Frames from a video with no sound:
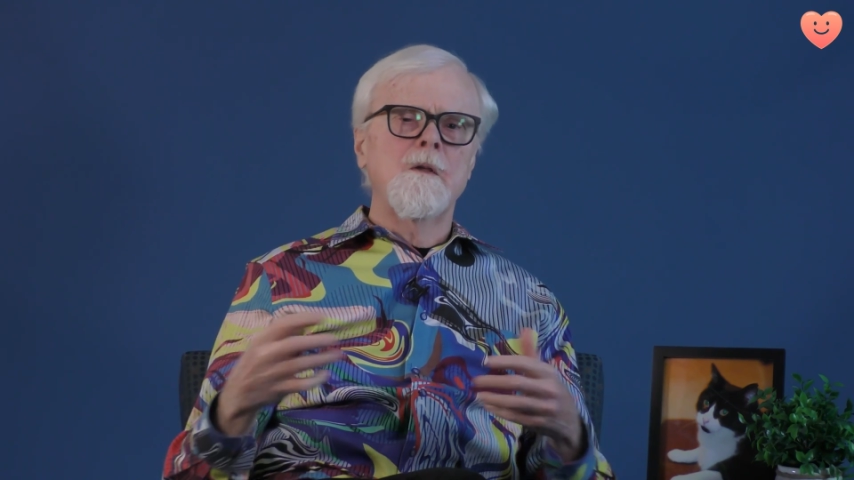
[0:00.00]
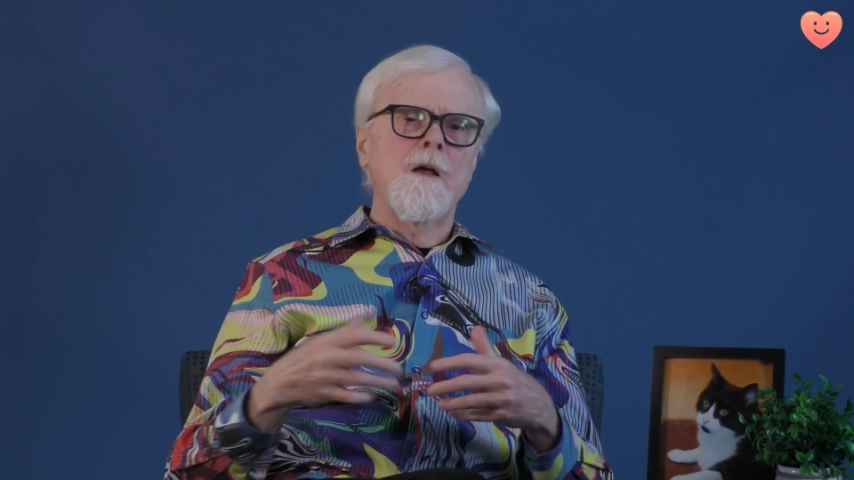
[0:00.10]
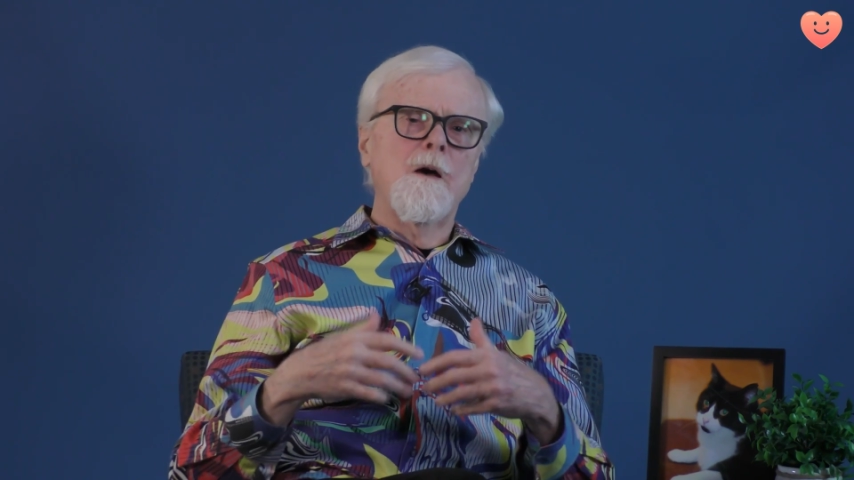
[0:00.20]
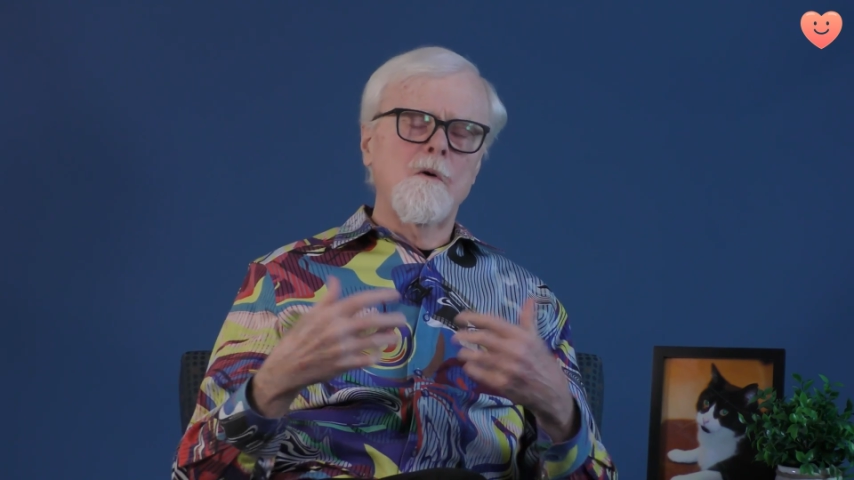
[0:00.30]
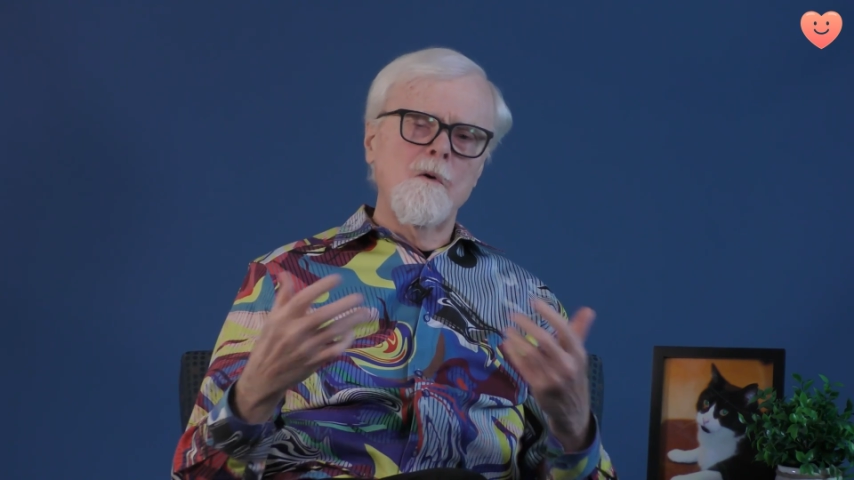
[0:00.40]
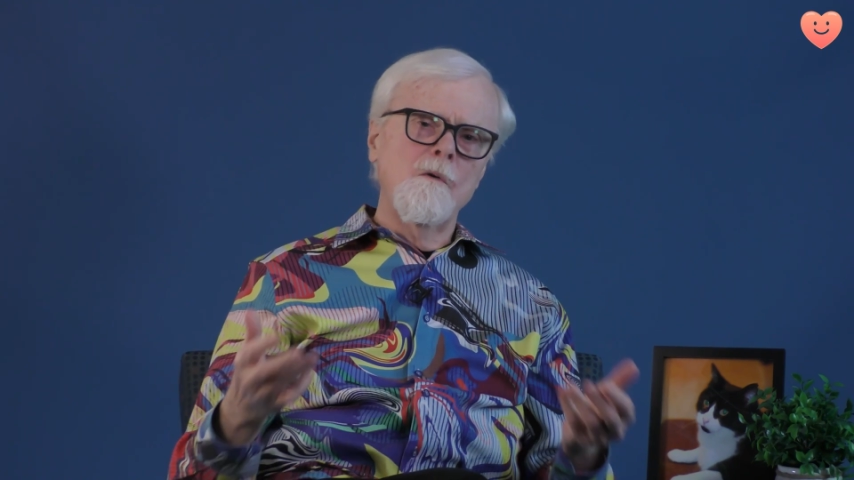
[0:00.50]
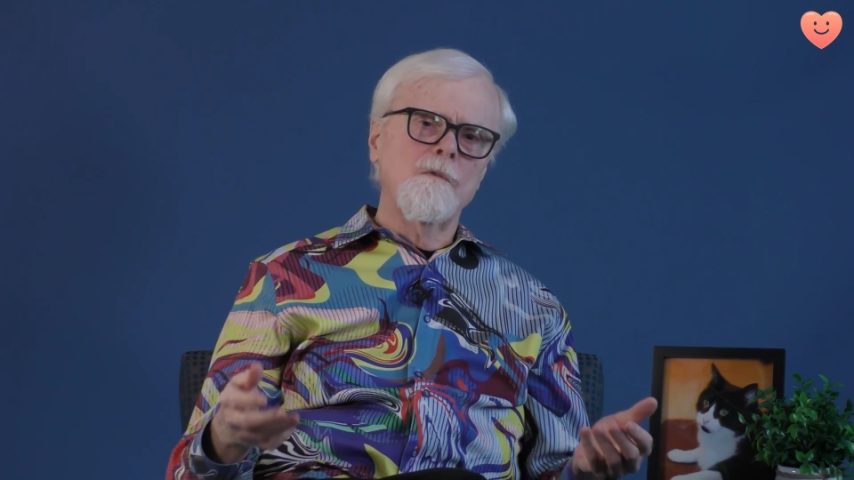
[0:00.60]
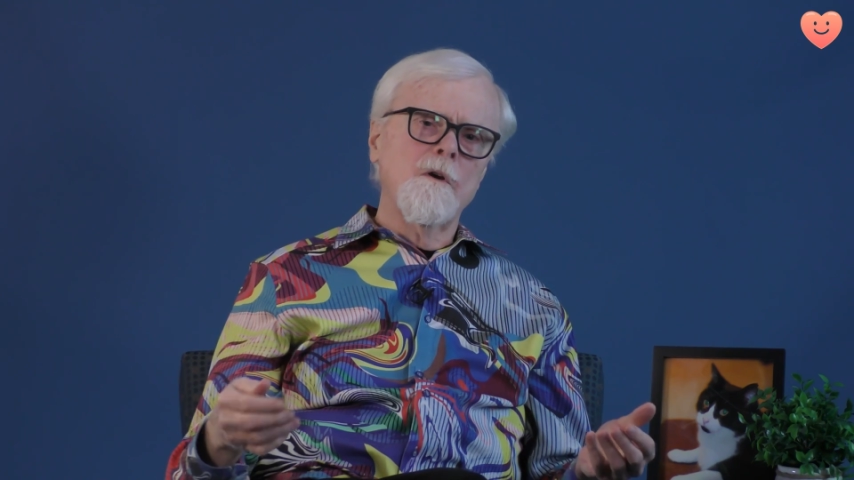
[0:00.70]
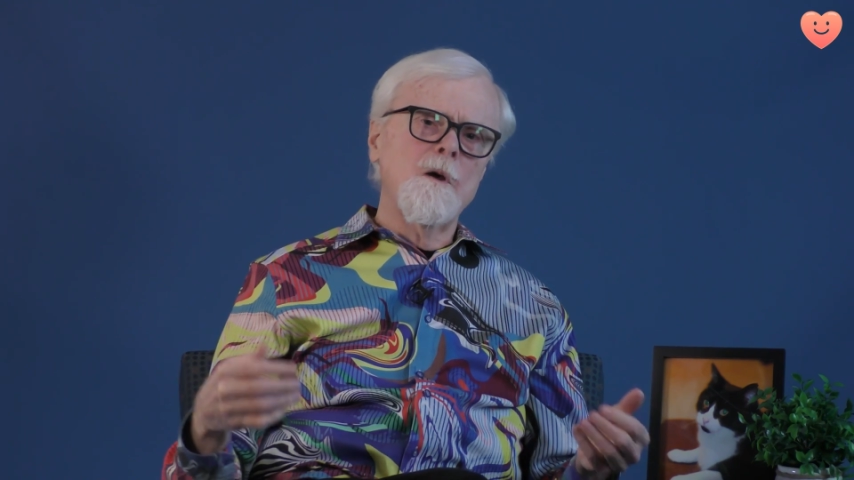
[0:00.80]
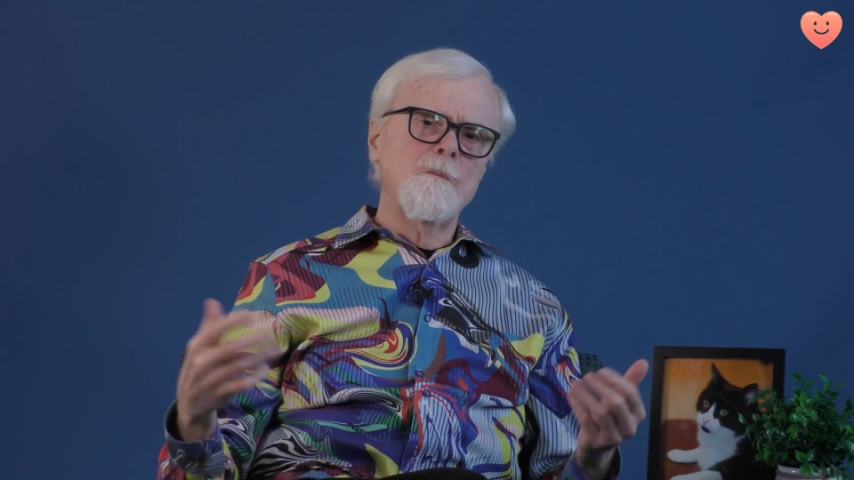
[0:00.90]
how to
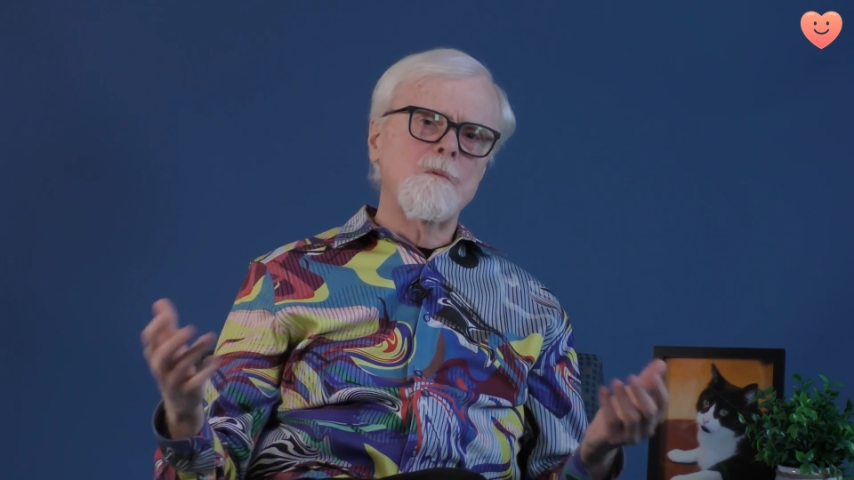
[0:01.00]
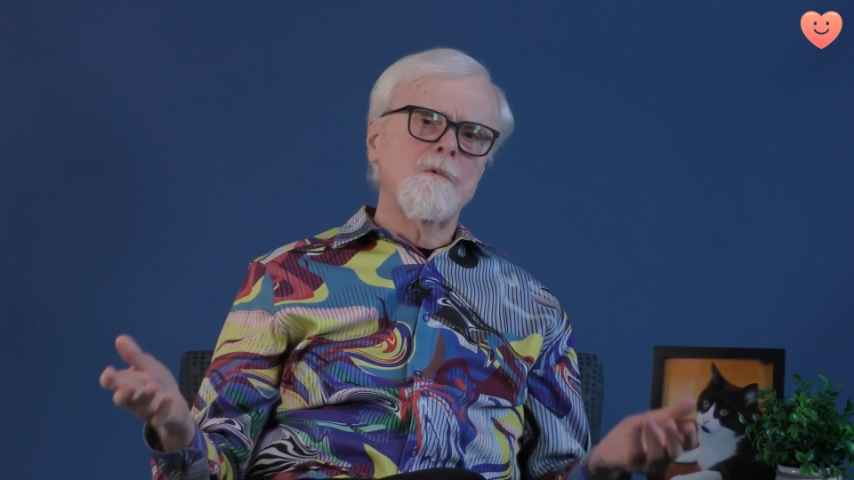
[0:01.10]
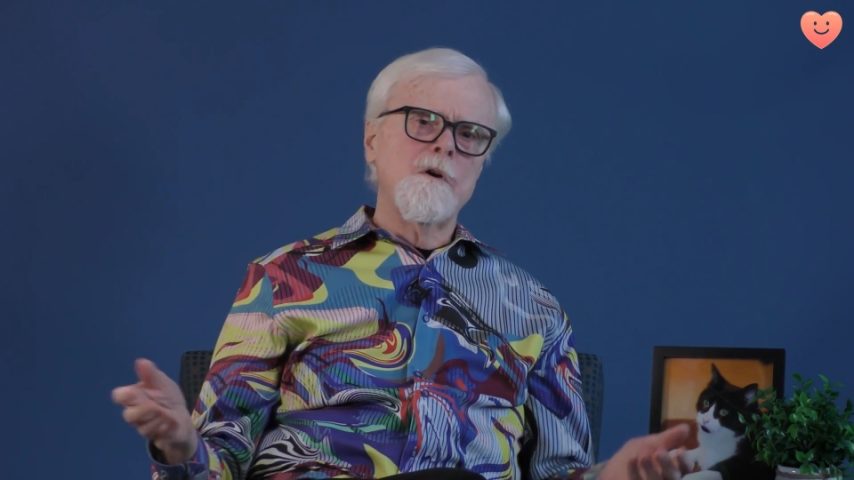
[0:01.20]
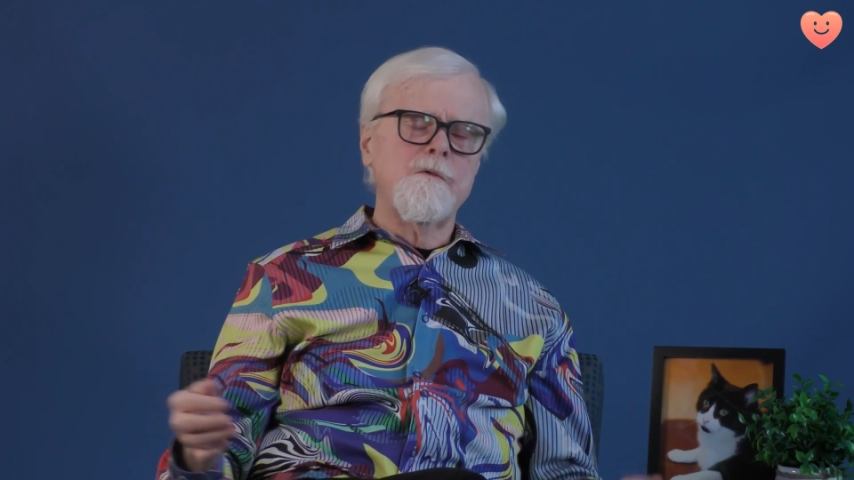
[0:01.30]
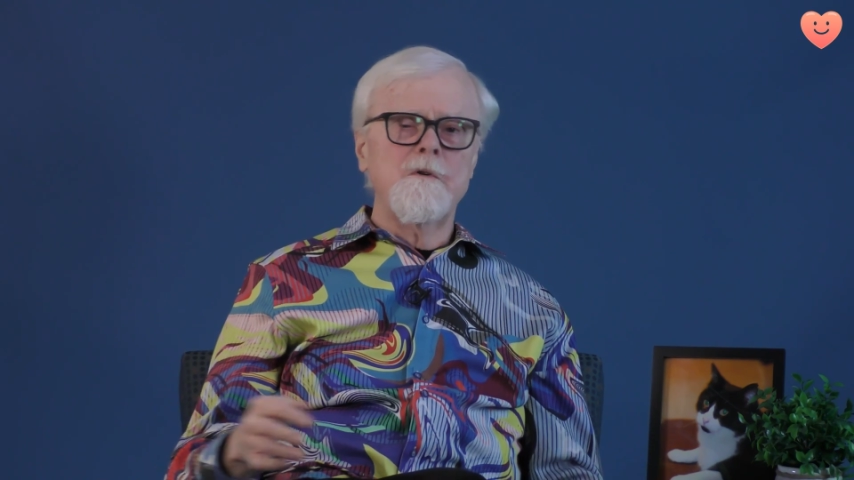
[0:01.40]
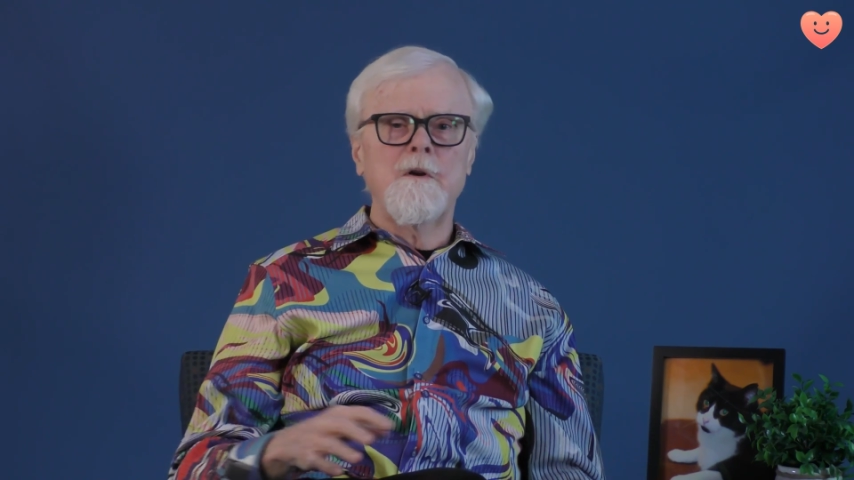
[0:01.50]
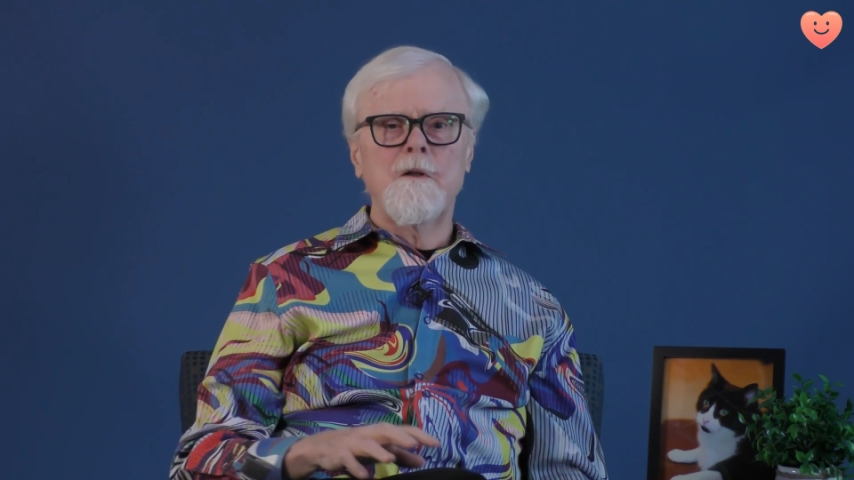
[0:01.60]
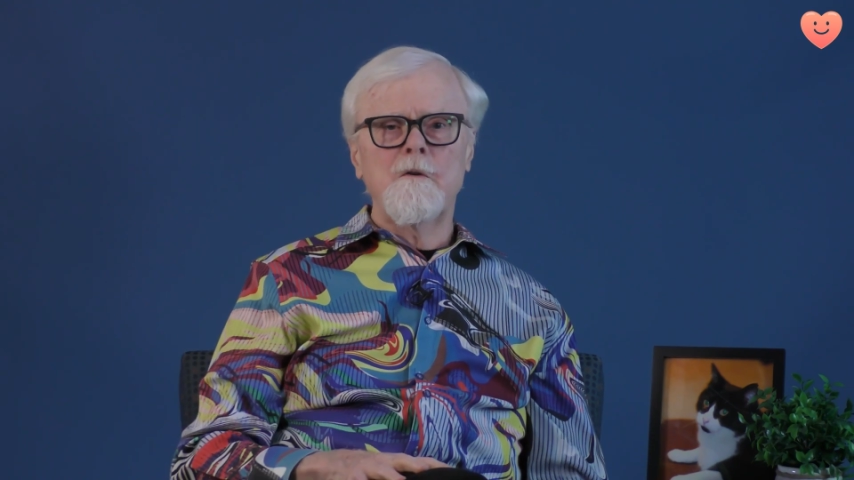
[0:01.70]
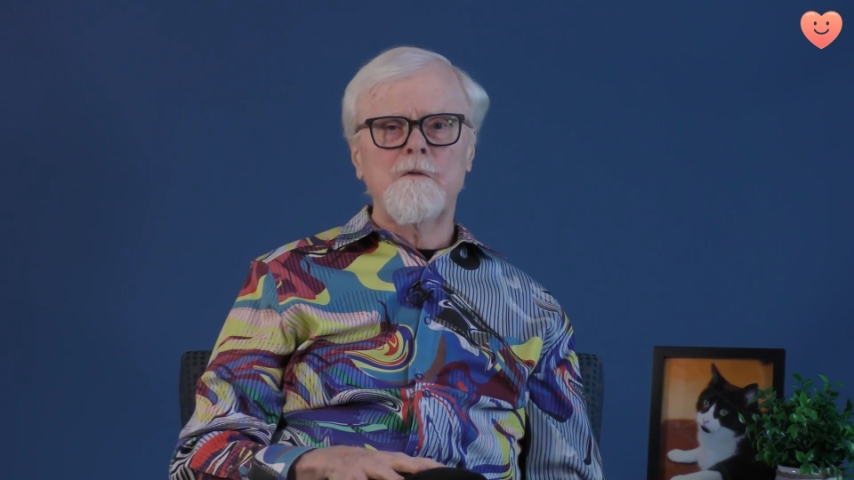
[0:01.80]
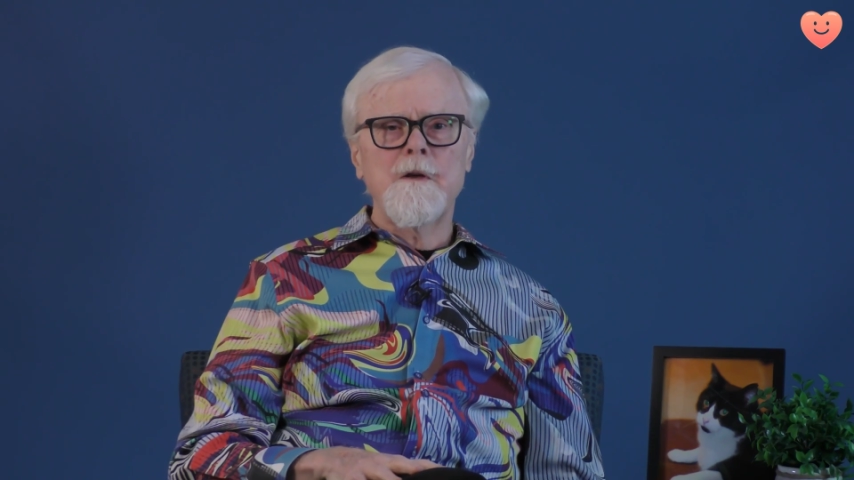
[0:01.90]
overcome depression and
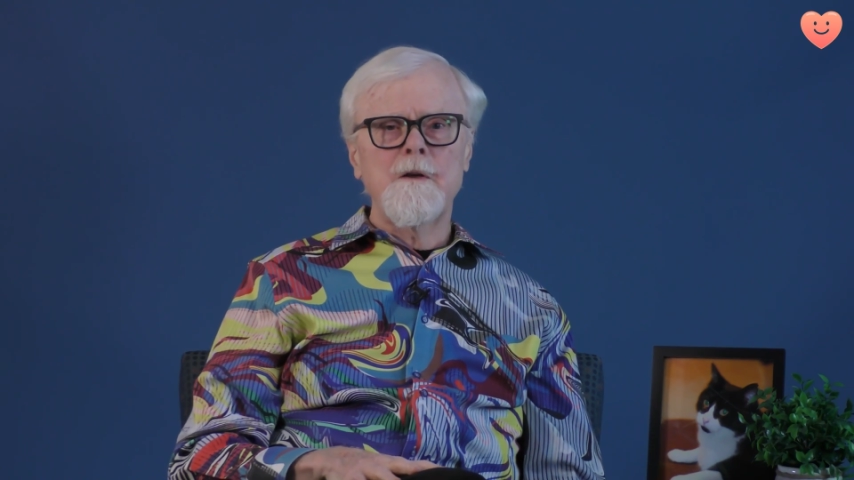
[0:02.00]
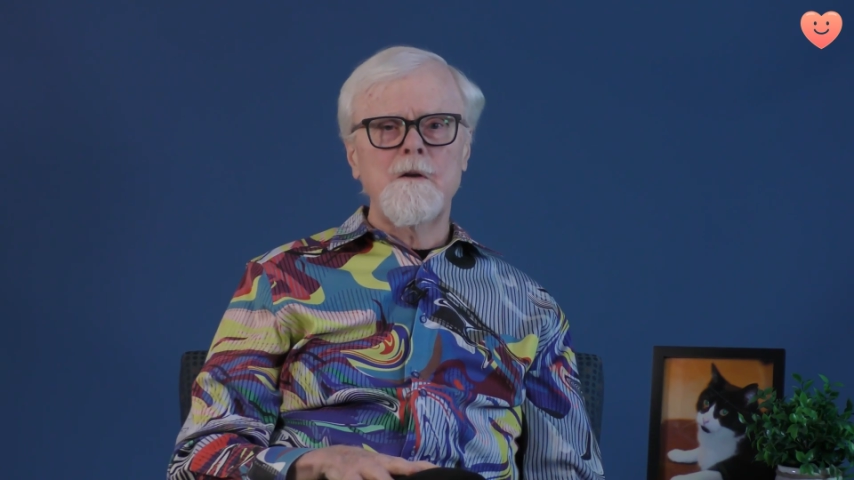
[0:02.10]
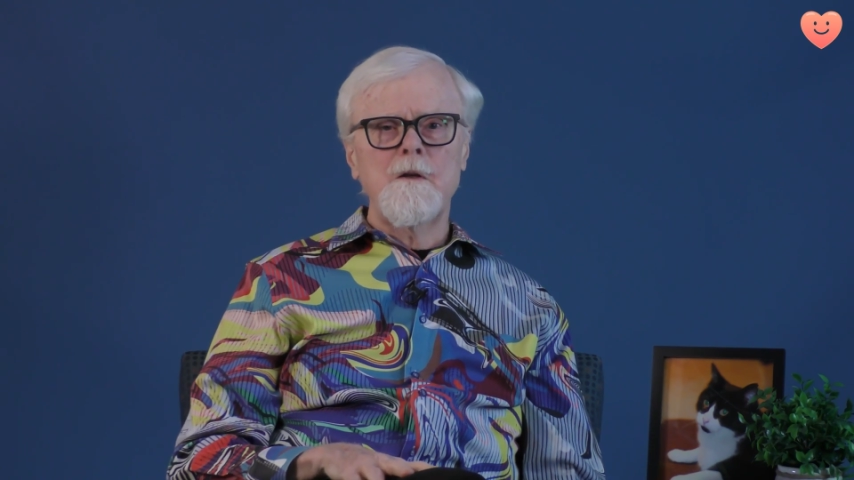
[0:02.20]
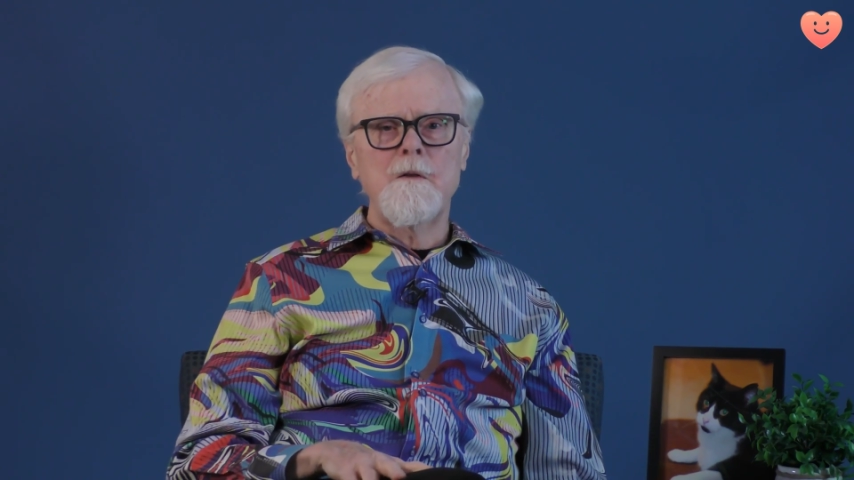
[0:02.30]
anxiety,